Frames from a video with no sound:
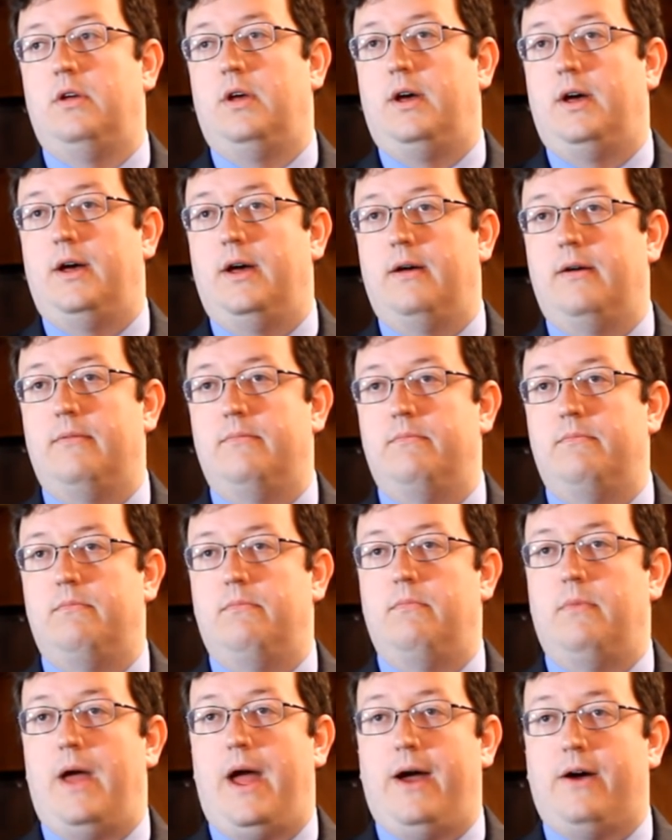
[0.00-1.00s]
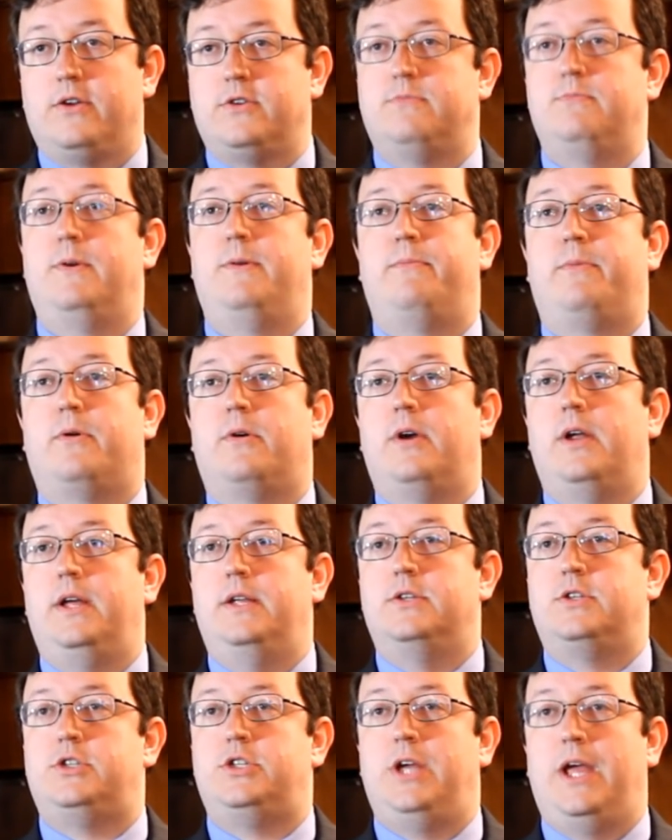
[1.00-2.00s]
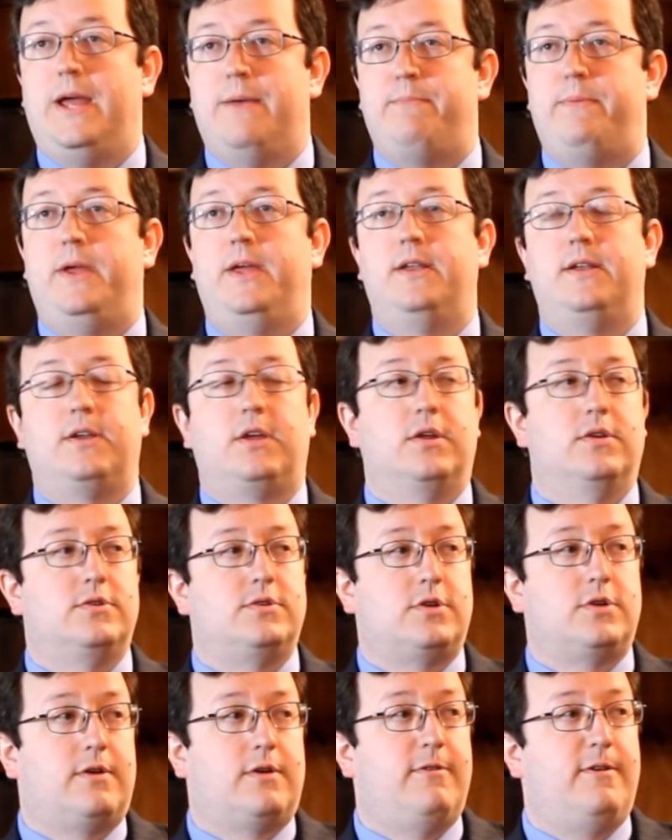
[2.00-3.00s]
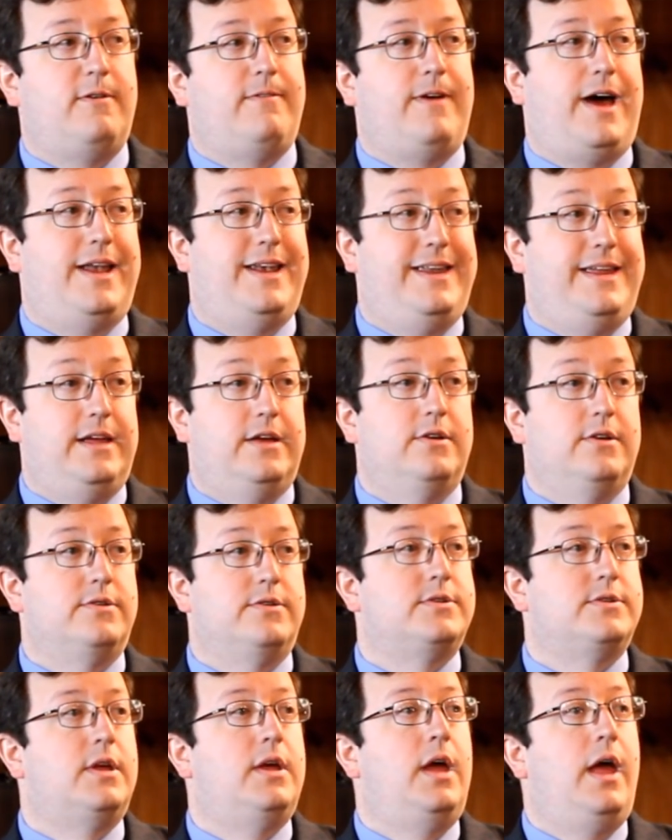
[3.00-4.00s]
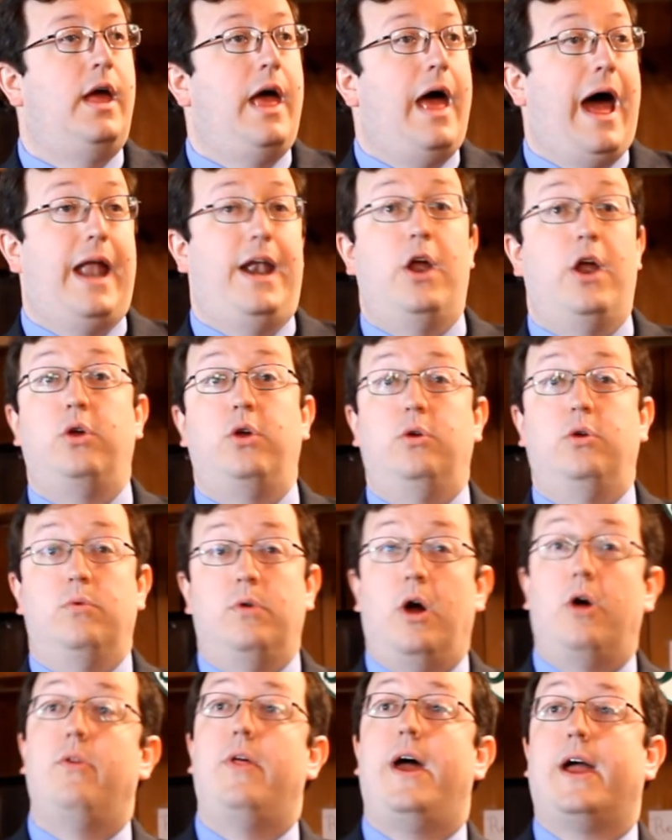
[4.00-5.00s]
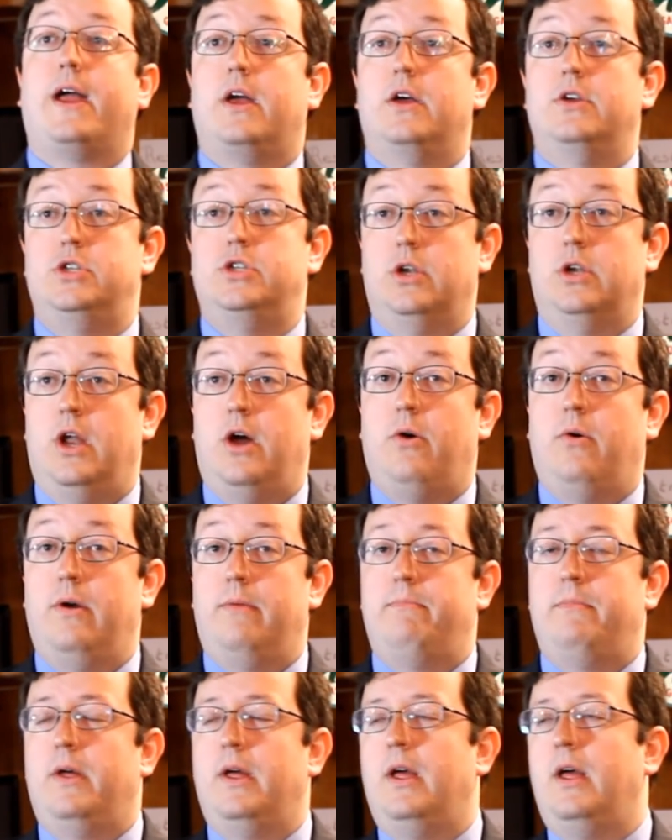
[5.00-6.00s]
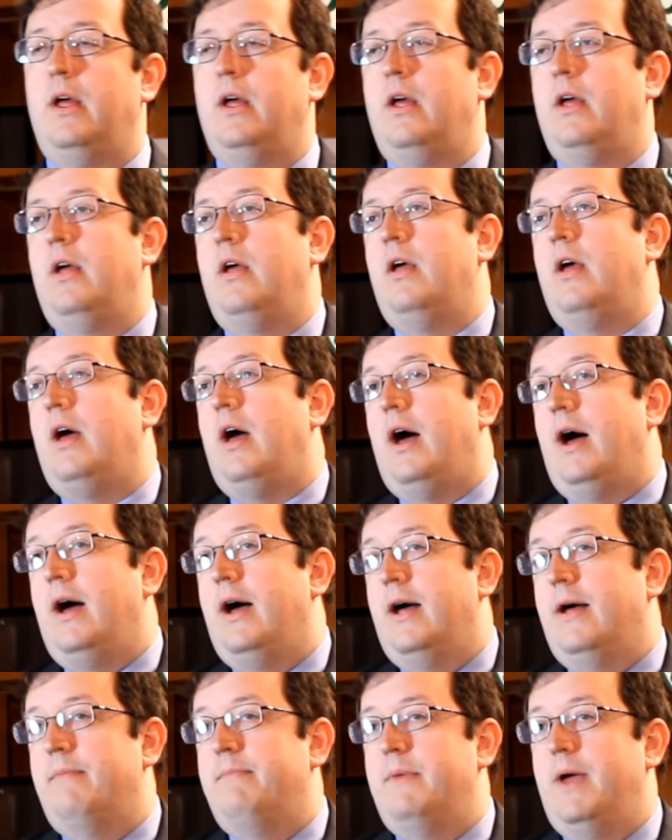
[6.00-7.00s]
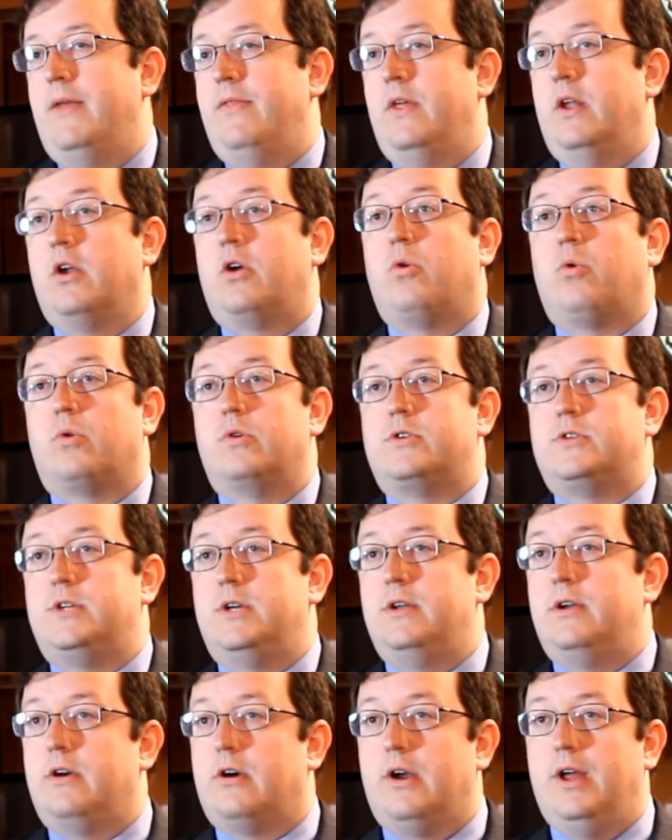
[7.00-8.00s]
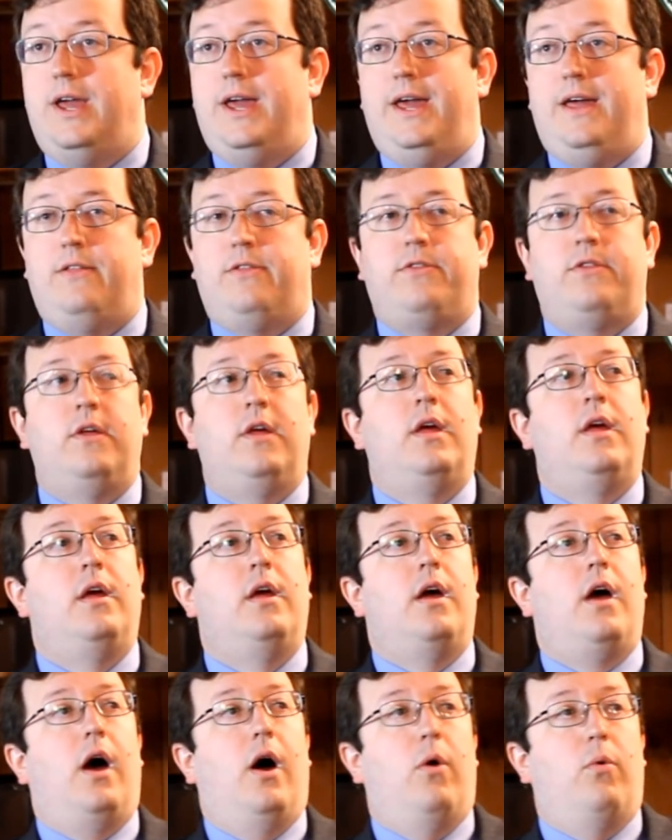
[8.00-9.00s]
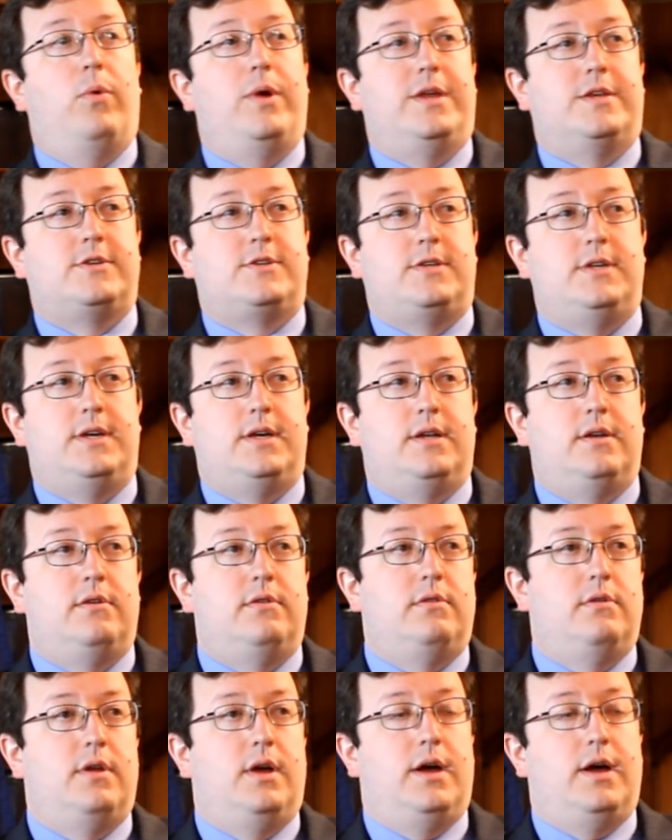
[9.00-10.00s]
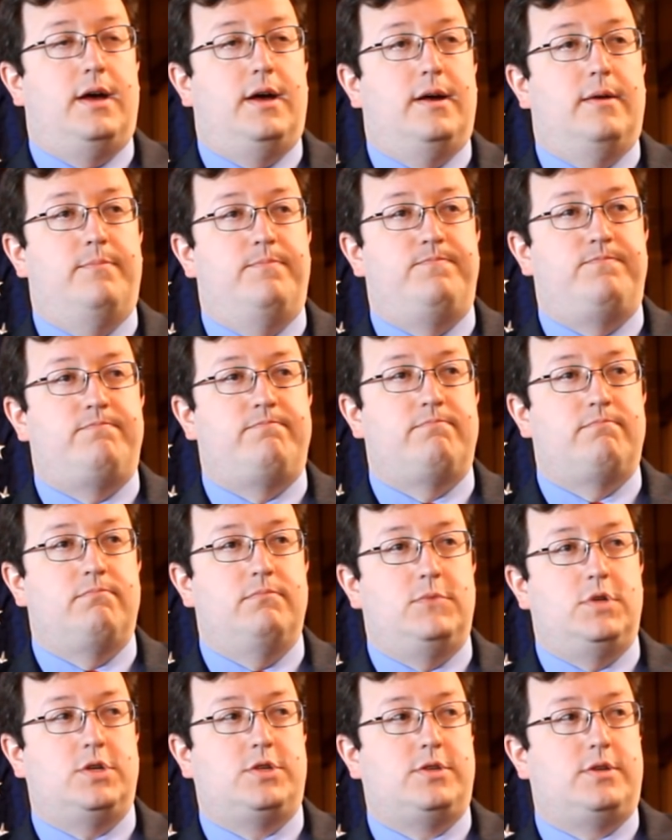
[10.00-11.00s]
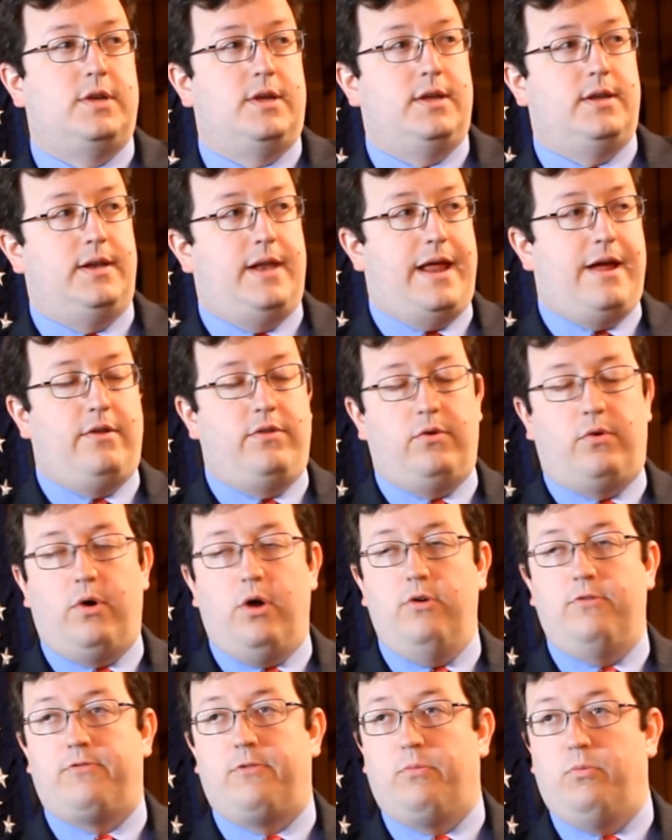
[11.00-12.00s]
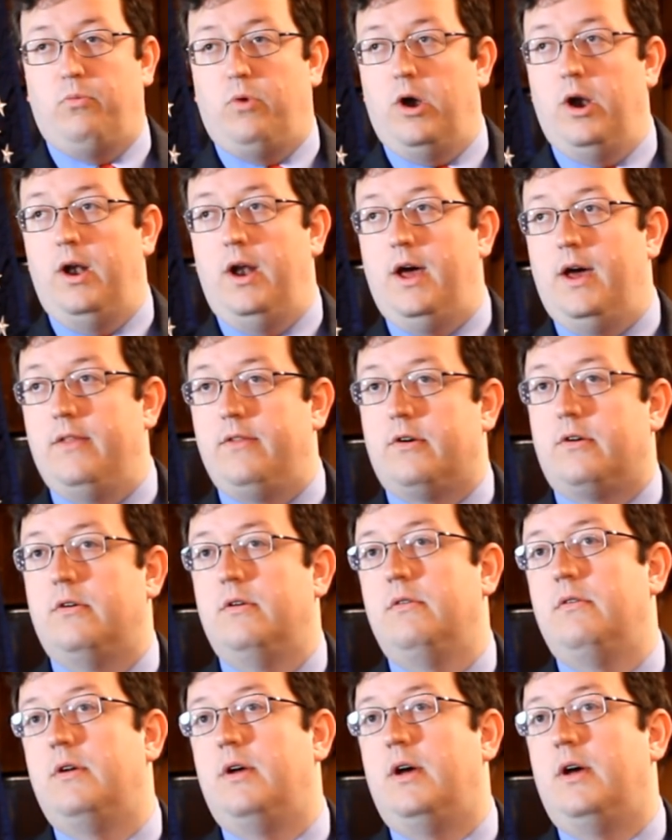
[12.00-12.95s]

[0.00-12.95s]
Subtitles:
House member. He's championed conservative ideals. I know you know that because you know him. And then, of course, Senator Heath, we sit just down the road from one another.